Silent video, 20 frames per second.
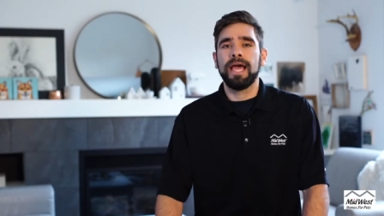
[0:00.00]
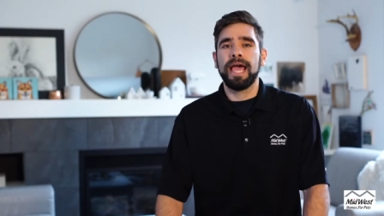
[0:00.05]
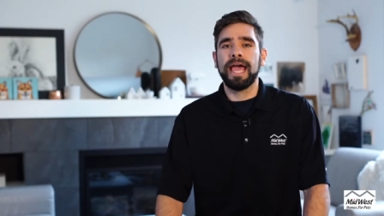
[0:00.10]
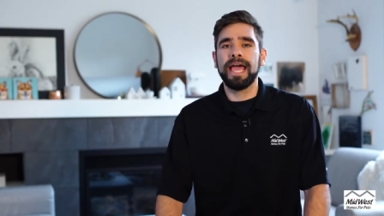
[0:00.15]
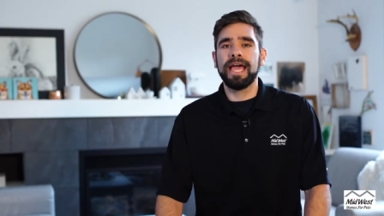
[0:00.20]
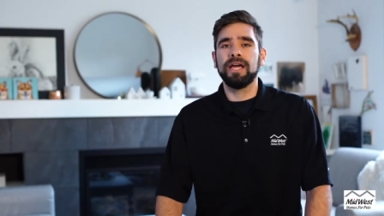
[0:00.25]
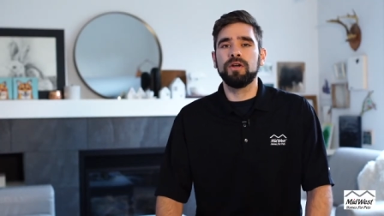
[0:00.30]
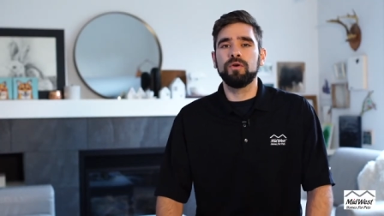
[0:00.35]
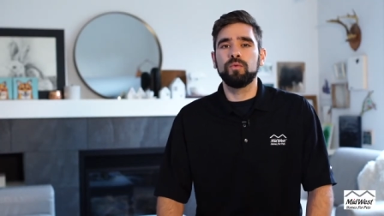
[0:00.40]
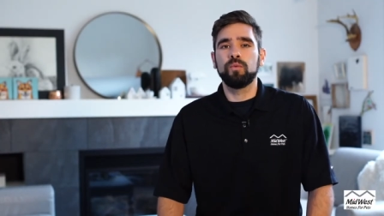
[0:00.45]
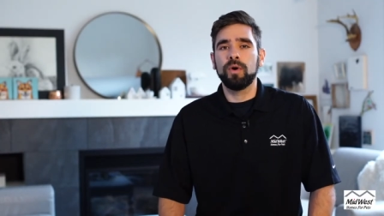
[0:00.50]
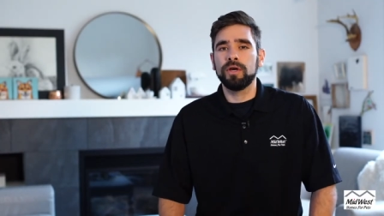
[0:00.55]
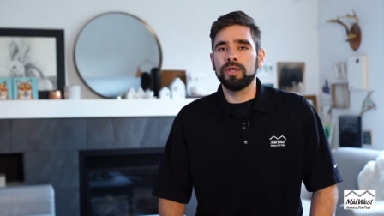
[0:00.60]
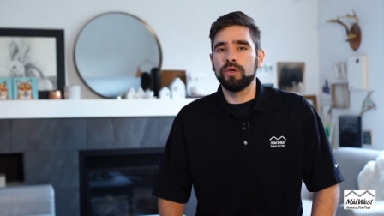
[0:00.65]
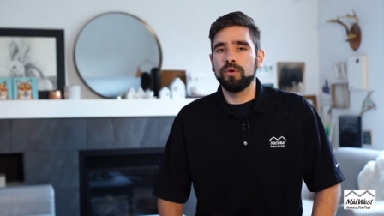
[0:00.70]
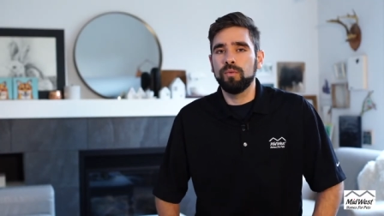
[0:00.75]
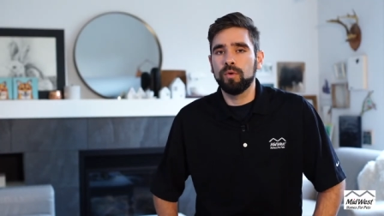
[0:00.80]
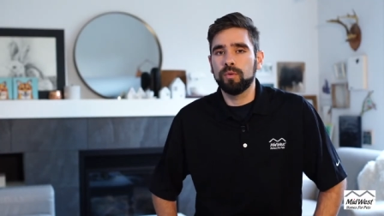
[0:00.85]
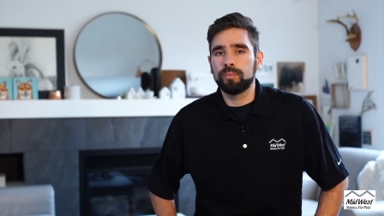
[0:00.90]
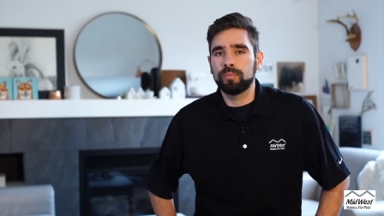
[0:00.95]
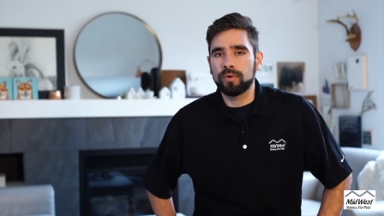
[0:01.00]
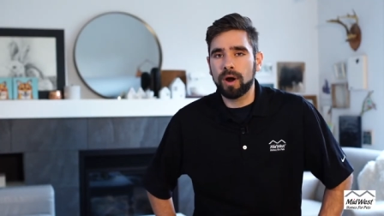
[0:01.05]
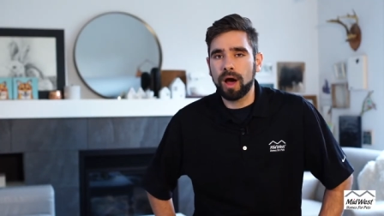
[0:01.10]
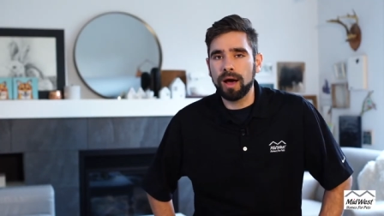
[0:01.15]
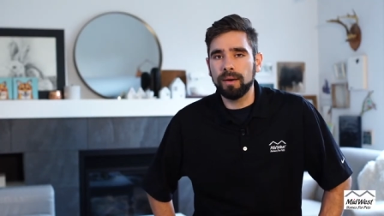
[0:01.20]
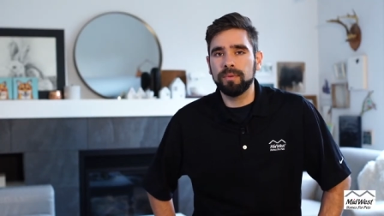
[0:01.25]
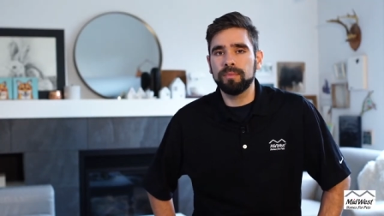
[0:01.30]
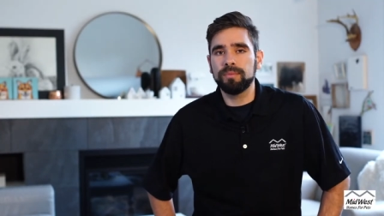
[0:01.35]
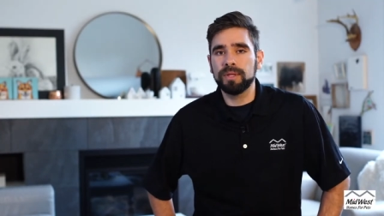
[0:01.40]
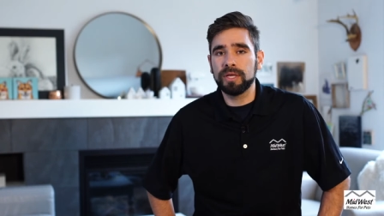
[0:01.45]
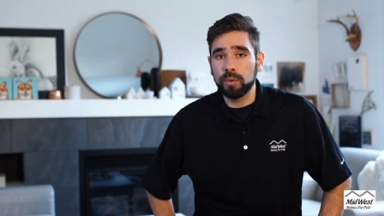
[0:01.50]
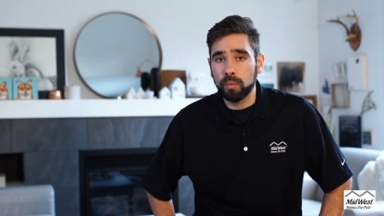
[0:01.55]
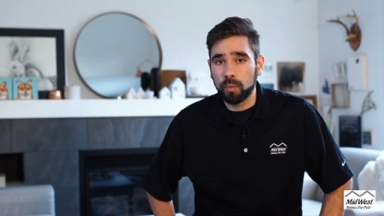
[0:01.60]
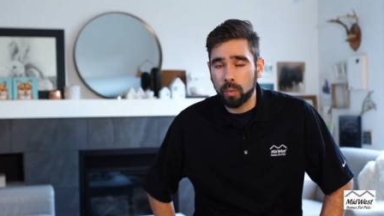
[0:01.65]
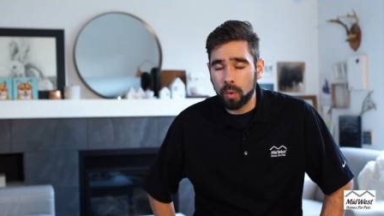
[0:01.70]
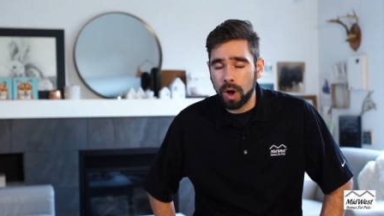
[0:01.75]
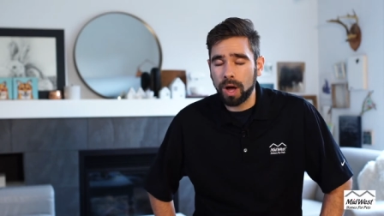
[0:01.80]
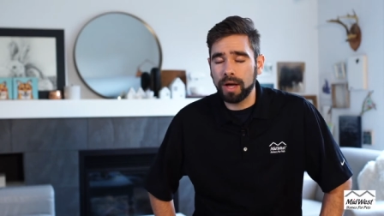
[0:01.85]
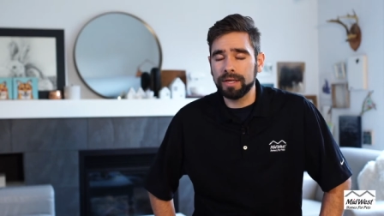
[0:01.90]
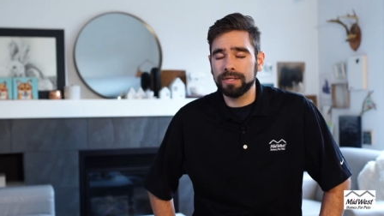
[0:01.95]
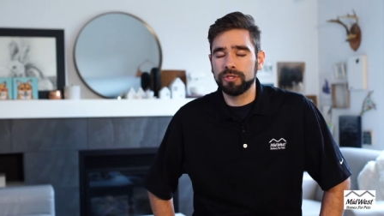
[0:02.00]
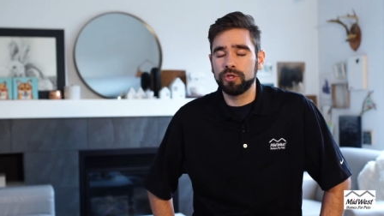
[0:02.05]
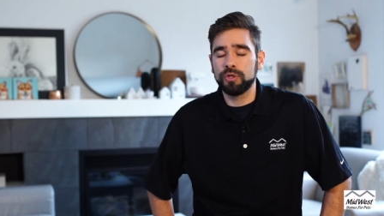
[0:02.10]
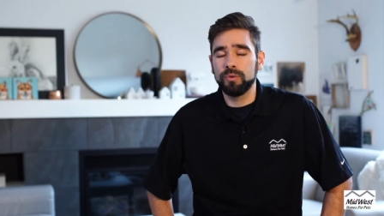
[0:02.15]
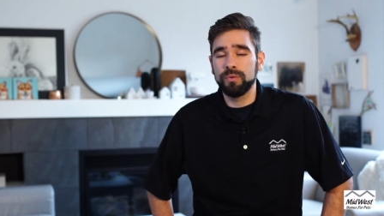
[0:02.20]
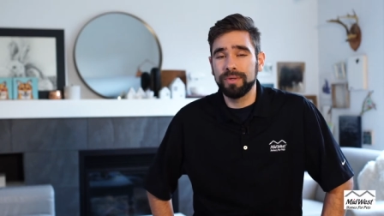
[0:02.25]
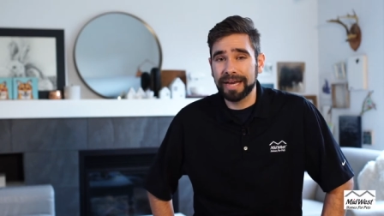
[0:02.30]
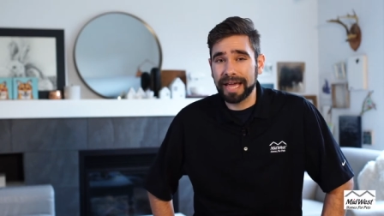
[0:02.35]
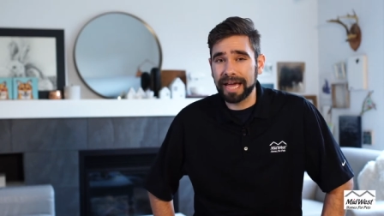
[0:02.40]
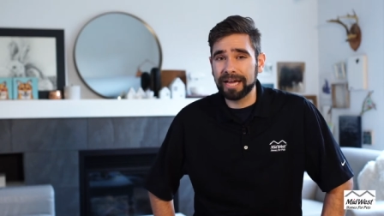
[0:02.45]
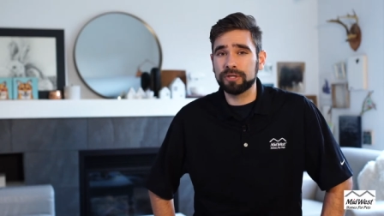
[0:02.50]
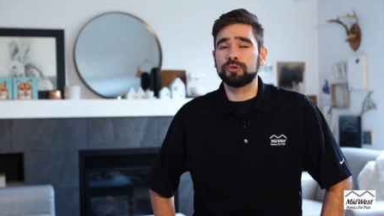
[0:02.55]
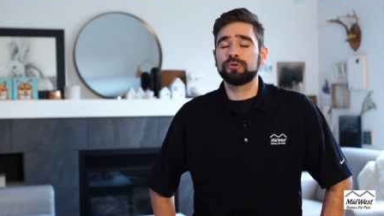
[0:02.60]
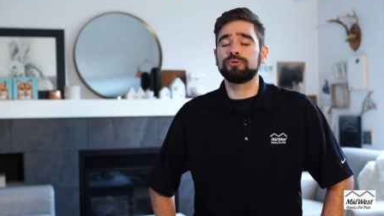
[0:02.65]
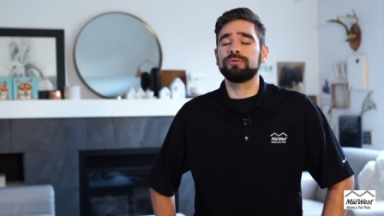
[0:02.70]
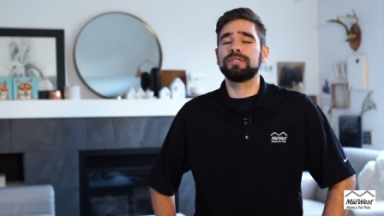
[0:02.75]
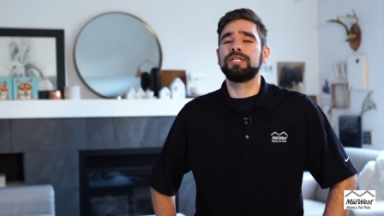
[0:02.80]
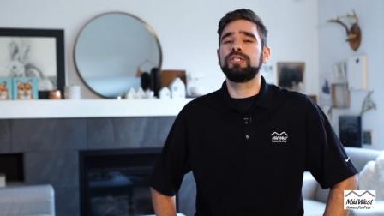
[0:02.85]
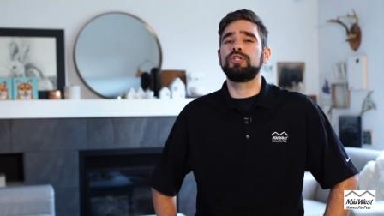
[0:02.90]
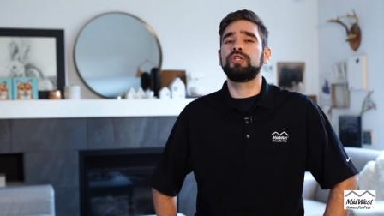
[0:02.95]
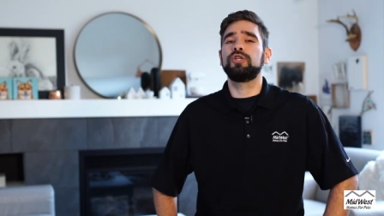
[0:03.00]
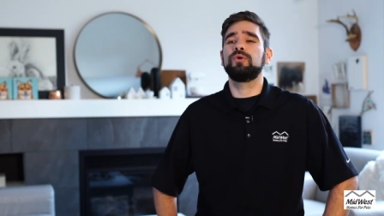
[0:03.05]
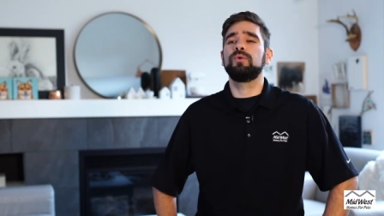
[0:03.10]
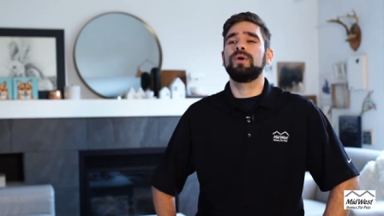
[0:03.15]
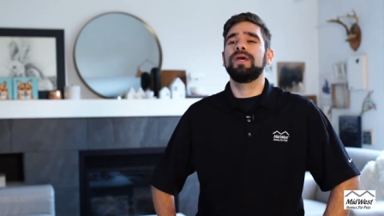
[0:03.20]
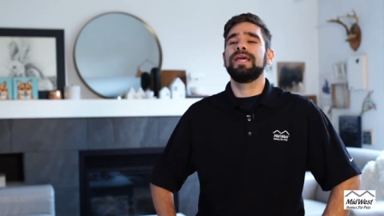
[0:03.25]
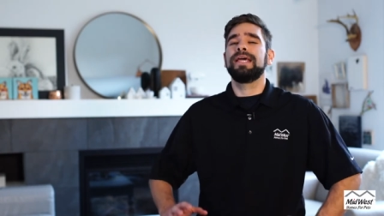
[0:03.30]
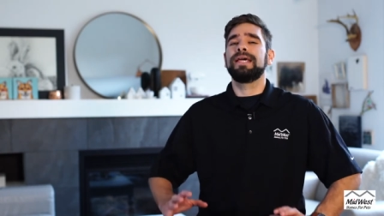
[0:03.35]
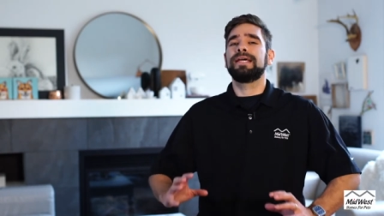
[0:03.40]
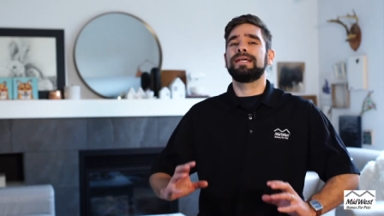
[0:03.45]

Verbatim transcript: and what you will probably want to naturally do